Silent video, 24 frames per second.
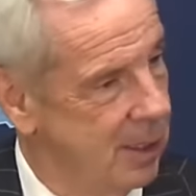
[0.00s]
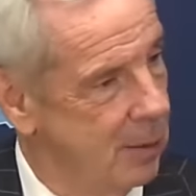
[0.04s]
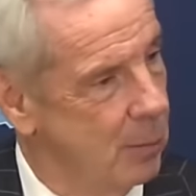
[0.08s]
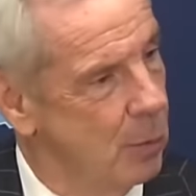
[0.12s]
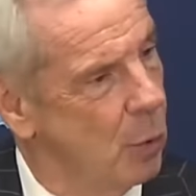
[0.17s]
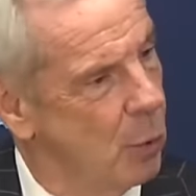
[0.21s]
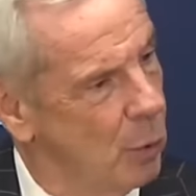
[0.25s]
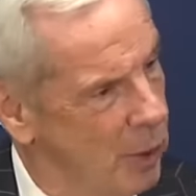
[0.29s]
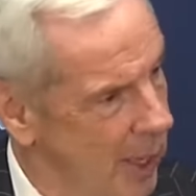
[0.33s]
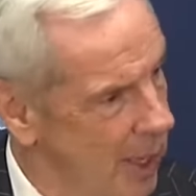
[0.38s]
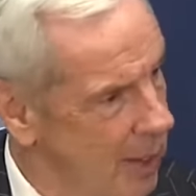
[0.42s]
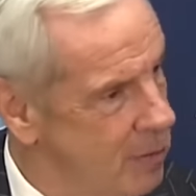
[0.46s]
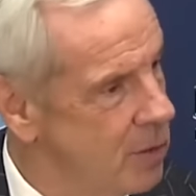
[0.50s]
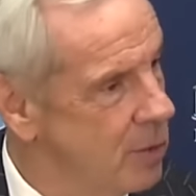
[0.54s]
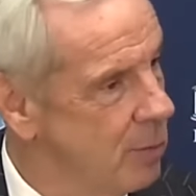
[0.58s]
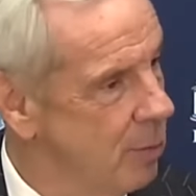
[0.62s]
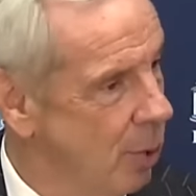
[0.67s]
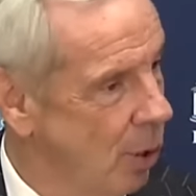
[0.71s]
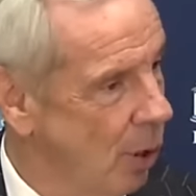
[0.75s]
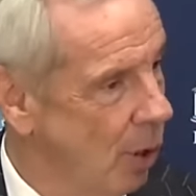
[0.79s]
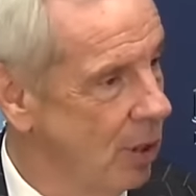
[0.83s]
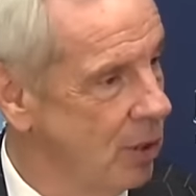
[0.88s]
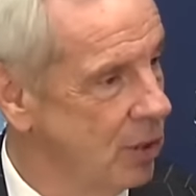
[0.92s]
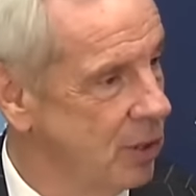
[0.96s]
But we have some
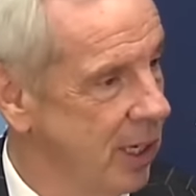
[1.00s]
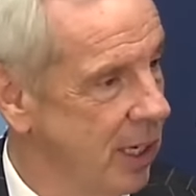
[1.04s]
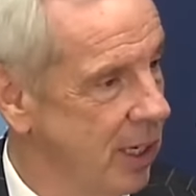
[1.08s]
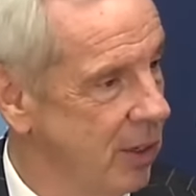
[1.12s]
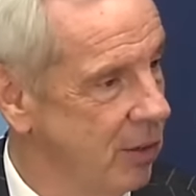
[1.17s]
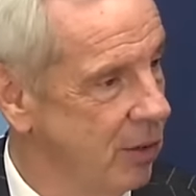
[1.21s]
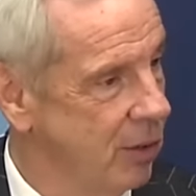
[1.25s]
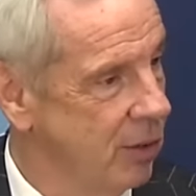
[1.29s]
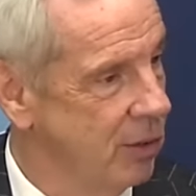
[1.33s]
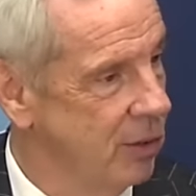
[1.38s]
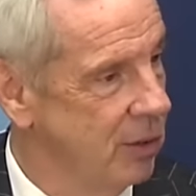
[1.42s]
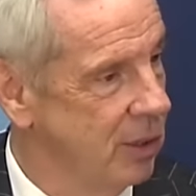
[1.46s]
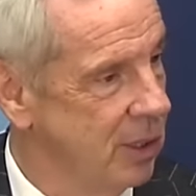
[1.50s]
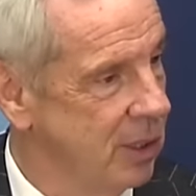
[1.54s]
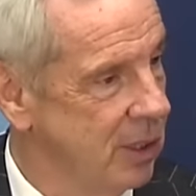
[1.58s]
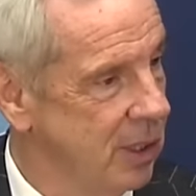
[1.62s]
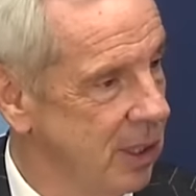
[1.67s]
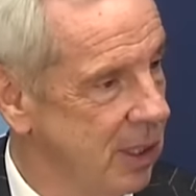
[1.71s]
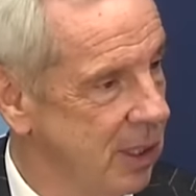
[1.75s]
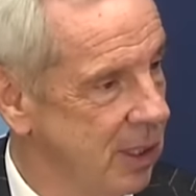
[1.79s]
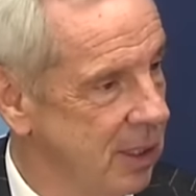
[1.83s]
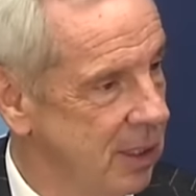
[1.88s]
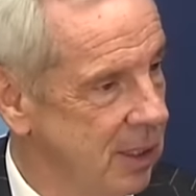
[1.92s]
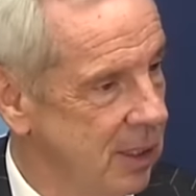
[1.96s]
parts, Andrew.
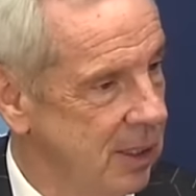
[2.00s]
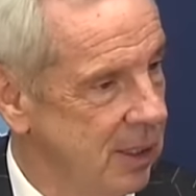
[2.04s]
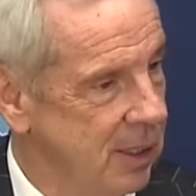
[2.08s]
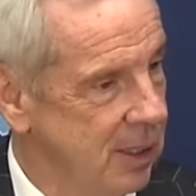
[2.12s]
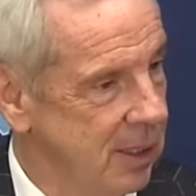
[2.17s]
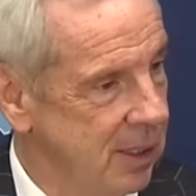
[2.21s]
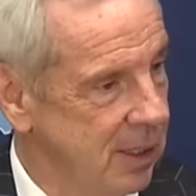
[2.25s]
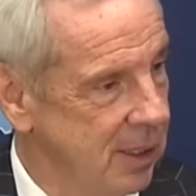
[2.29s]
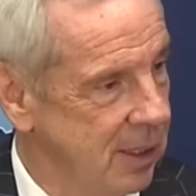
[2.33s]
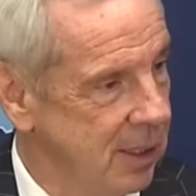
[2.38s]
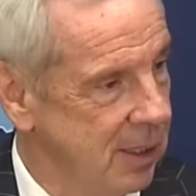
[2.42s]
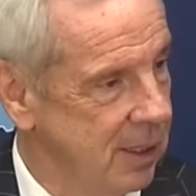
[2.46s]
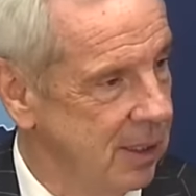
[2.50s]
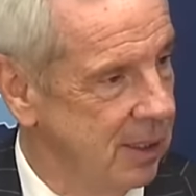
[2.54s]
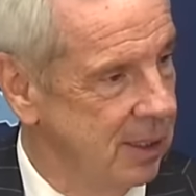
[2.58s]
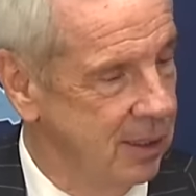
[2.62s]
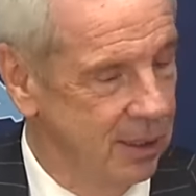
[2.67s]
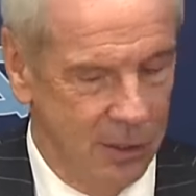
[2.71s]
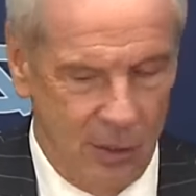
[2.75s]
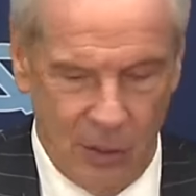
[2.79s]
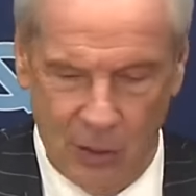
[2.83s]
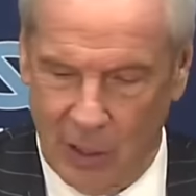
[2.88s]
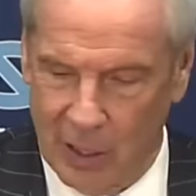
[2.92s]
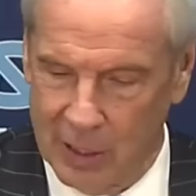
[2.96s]
And,
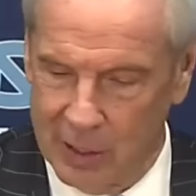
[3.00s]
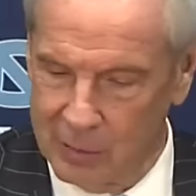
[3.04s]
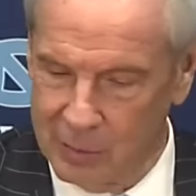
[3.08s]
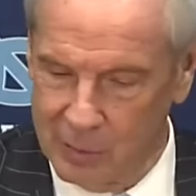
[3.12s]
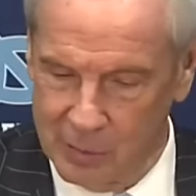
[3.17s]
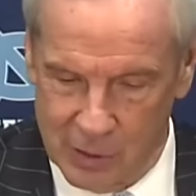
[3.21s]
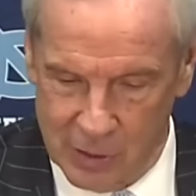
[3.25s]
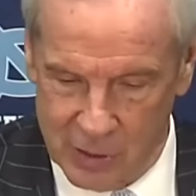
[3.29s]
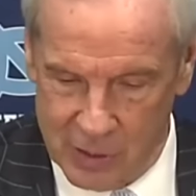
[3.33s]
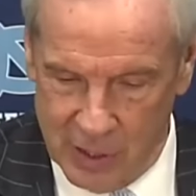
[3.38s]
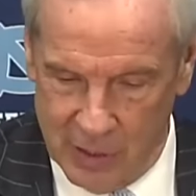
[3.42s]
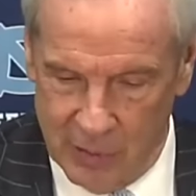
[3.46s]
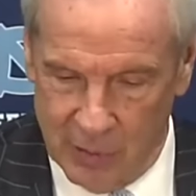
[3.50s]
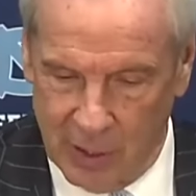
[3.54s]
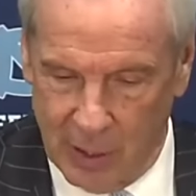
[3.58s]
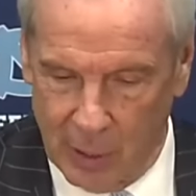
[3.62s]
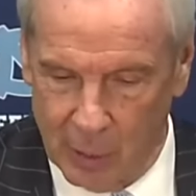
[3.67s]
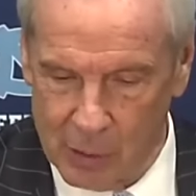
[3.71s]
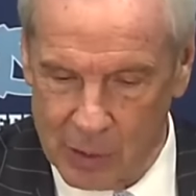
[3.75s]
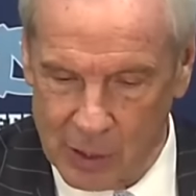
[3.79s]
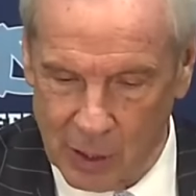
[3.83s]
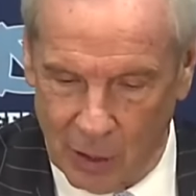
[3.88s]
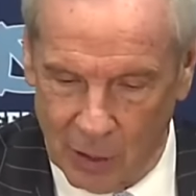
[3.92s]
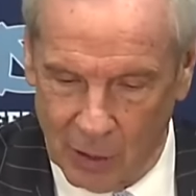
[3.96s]
you know, Steve and I
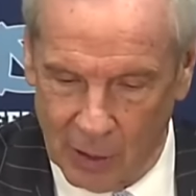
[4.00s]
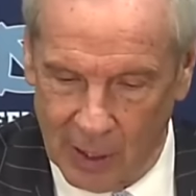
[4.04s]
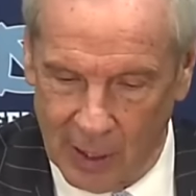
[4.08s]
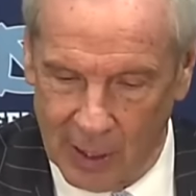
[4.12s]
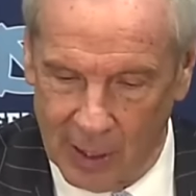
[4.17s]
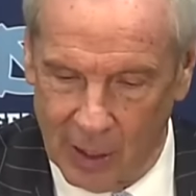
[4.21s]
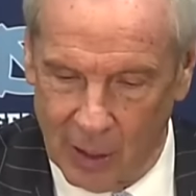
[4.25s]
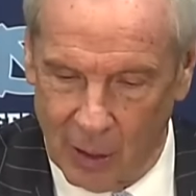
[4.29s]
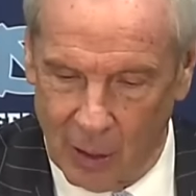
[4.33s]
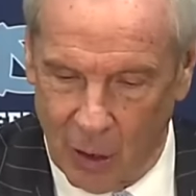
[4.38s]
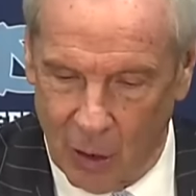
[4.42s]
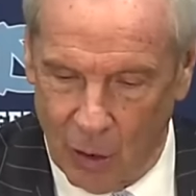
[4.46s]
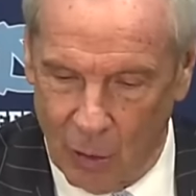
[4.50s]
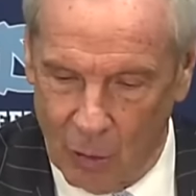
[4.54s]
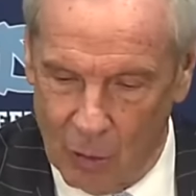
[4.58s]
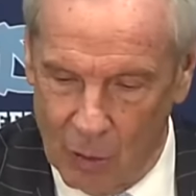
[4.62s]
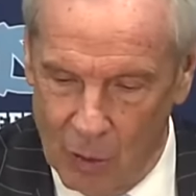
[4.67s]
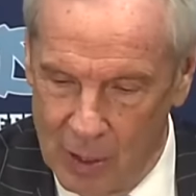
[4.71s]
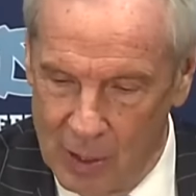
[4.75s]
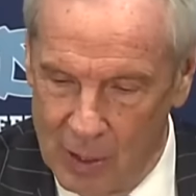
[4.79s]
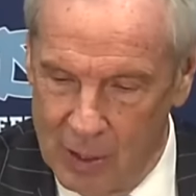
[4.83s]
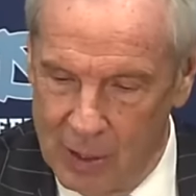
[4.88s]
were talking out in the hall.